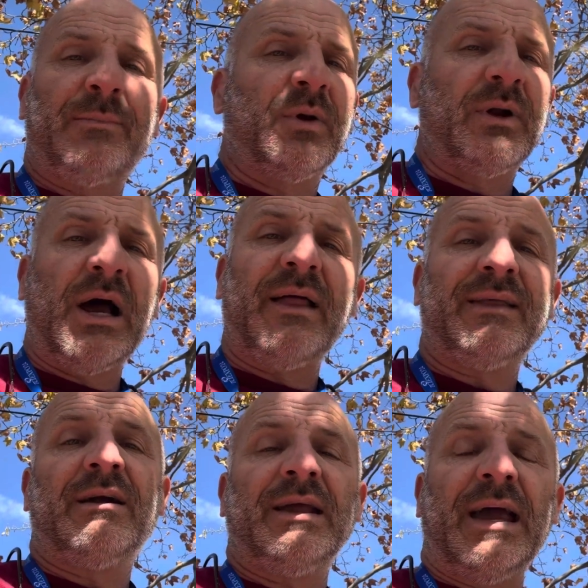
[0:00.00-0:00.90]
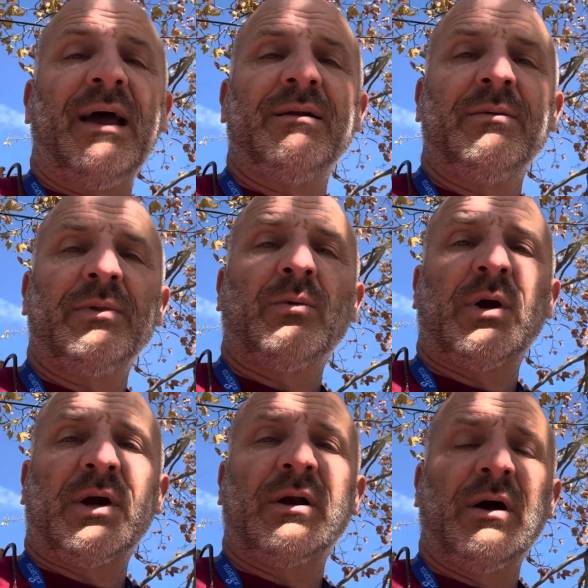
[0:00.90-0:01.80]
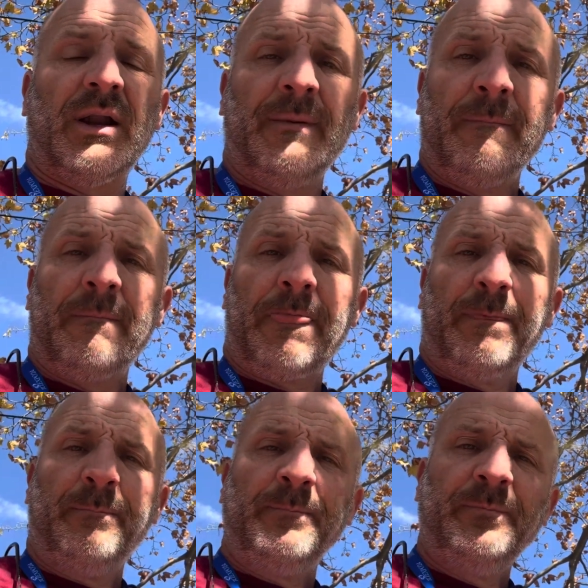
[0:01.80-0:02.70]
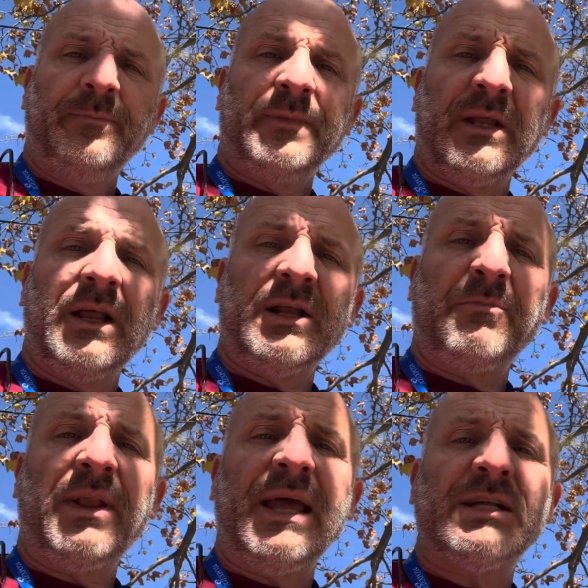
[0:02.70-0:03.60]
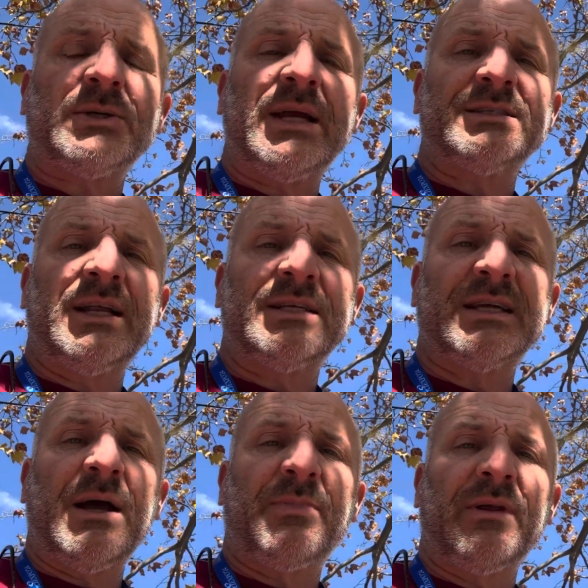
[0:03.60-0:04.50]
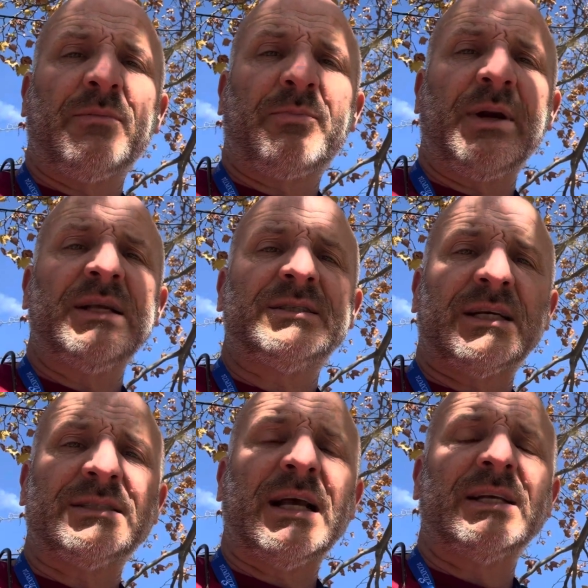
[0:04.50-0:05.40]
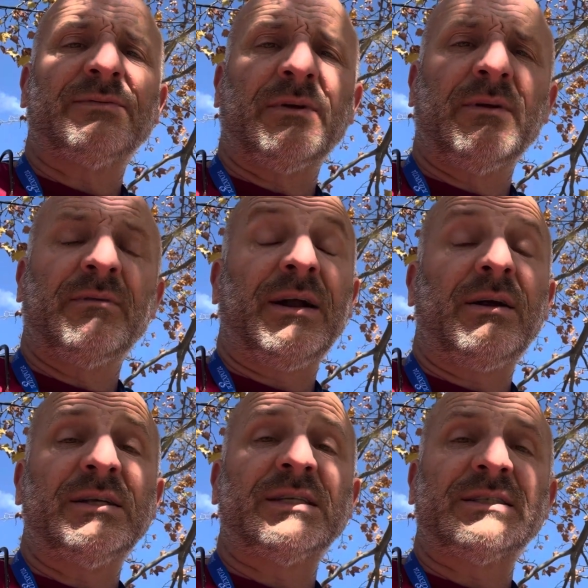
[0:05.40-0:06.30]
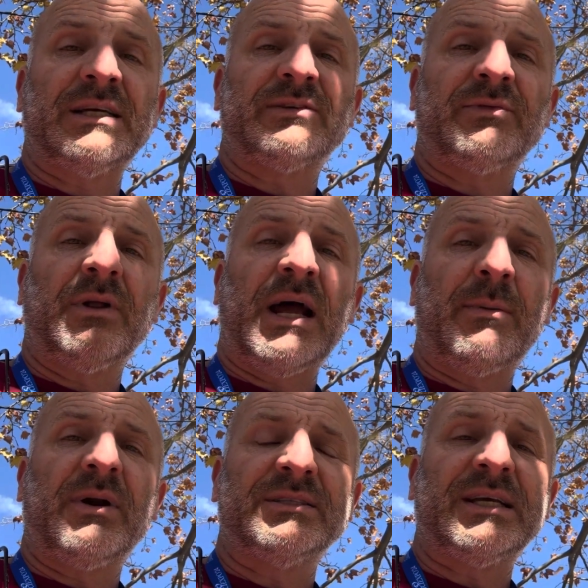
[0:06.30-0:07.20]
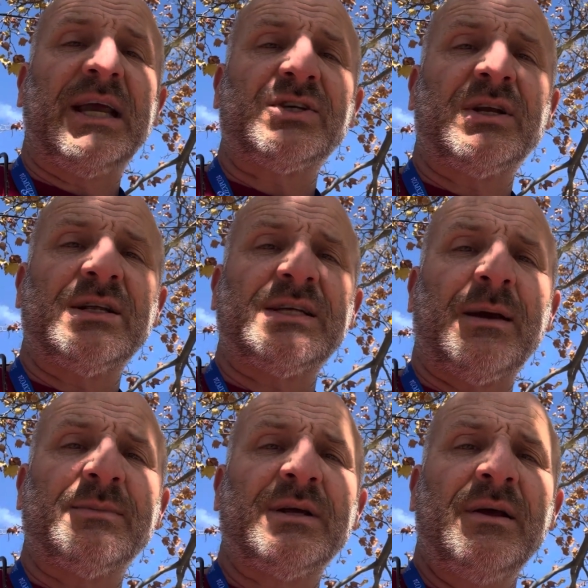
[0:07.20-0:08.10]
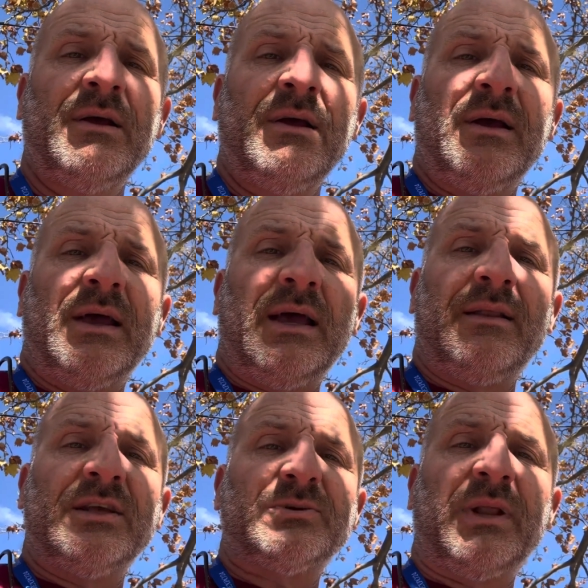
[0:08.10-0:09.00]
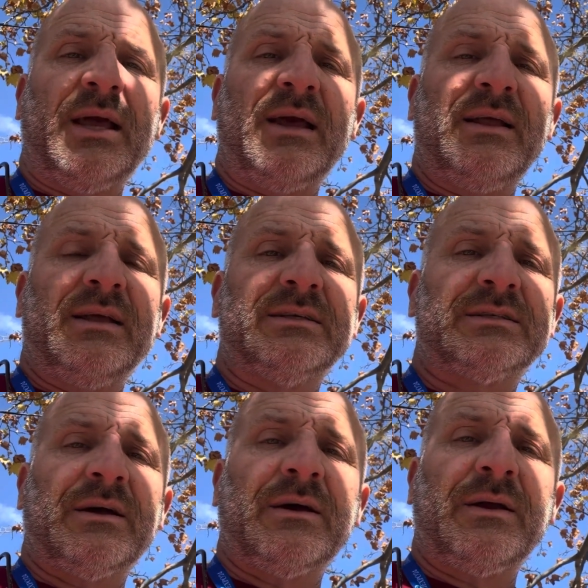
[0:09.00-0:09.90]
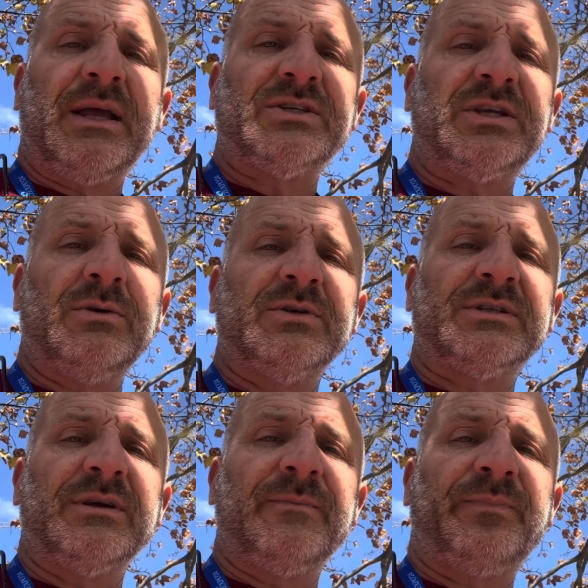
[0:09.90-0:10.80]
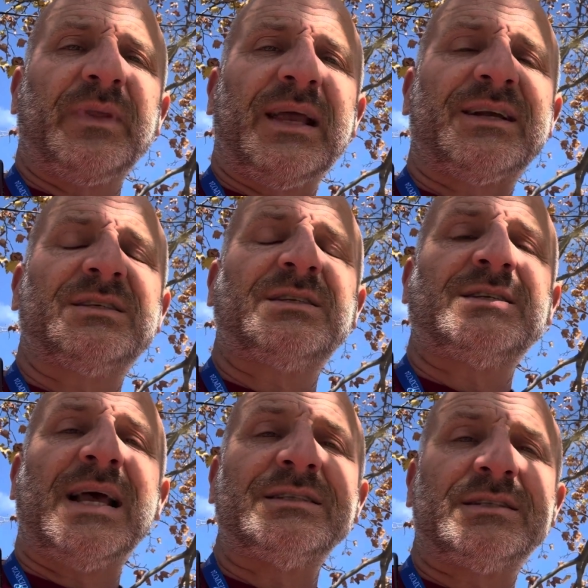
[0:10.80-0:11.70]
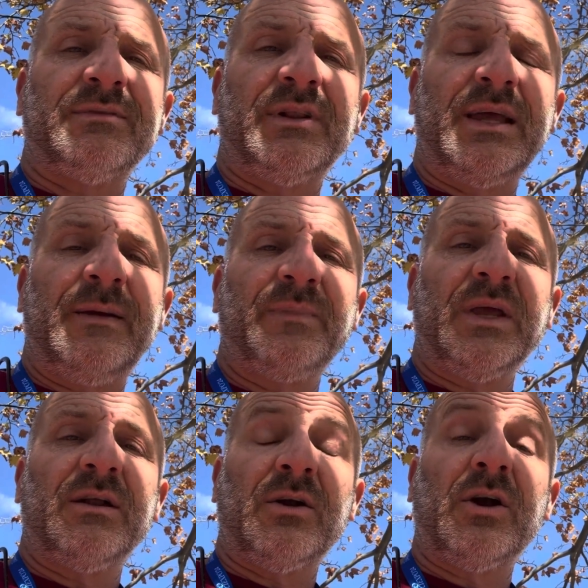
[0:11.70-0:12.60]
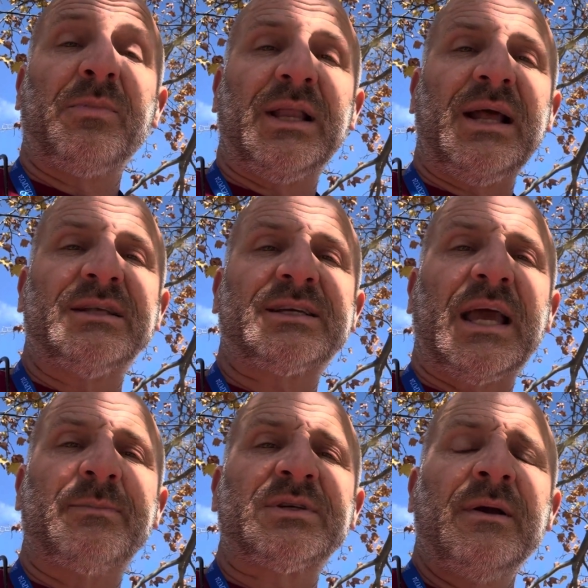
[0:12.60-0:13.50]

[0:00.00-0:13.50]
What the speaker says: We're not there yet, but they're working on it. The London Planetree is an example of a pretty successful, very successful hybridization attempt, and this plant is used extensively in urban landscapes